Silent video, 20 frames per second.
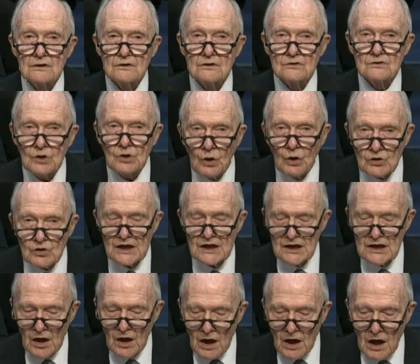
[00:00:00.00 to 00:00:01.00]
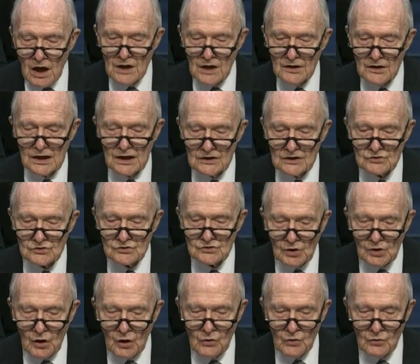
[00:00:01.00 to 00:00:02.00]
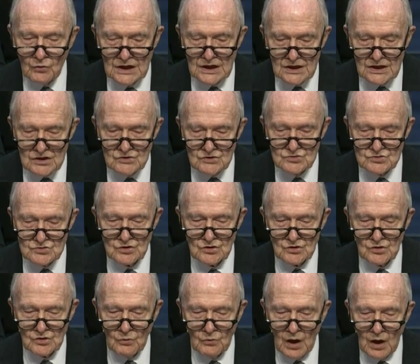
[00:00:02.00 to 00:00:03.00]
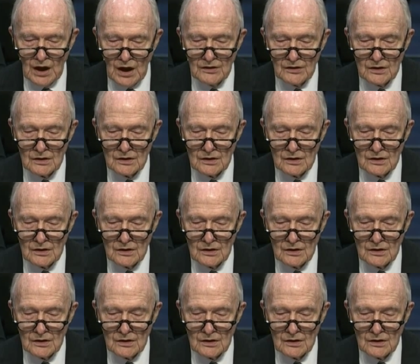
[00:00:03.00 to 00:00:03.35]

totally on its own, each one,